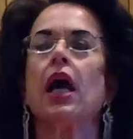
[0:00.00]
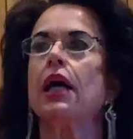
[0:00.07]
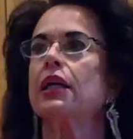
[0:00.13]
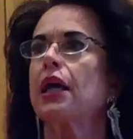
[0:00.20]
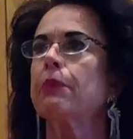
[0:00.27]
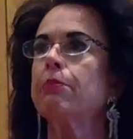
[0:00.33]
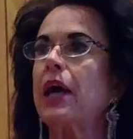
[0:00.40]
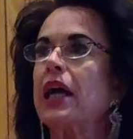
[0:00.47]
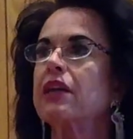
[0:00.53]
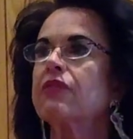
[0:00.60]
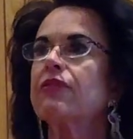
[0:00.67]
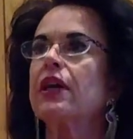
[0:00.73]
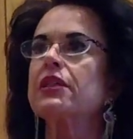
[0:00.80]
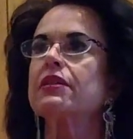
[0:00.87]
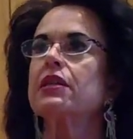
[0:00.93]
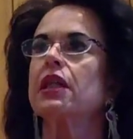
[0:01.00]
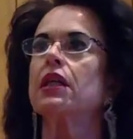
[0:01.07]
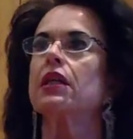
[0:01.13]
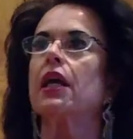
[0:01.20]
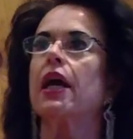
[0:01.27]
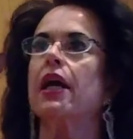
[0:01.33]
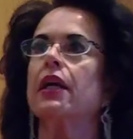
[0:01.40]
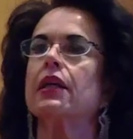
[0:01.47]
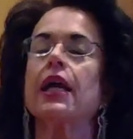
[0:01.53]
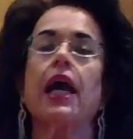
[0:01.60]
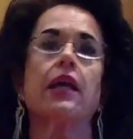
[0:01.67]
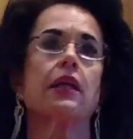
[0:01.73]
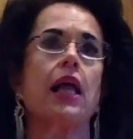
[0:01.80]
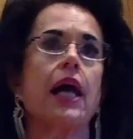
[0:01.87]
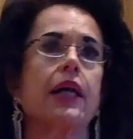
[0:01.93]
and I'm manifesting a
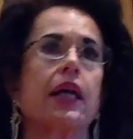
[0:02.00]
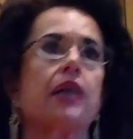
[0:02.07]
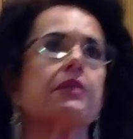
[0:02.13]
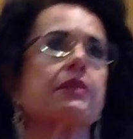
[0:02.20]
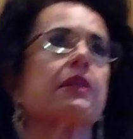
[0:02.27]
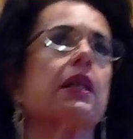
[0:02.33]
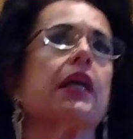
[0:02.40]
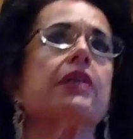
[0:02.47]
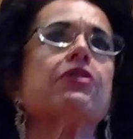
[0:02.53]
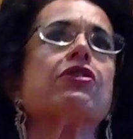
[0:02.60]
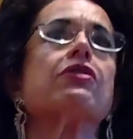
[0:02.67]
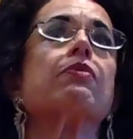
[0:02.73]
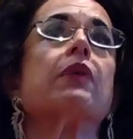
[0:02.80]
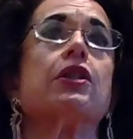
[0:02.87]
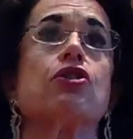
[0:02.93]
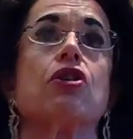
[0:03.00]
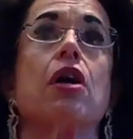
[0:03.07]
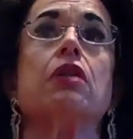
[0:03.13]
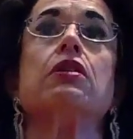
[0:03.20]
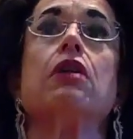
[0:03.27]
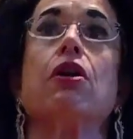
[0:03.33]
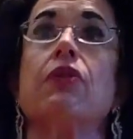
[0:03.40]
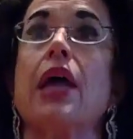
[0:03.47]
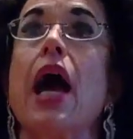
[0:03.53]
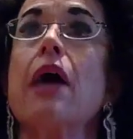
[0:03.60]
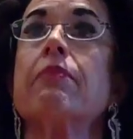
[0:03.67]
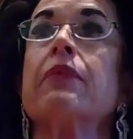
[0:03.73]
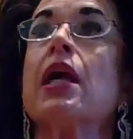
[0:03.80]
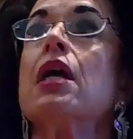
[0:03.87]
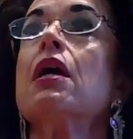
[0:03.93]
Cadillac Escalade. Just want you all to know
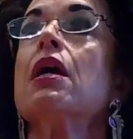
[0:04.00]
that.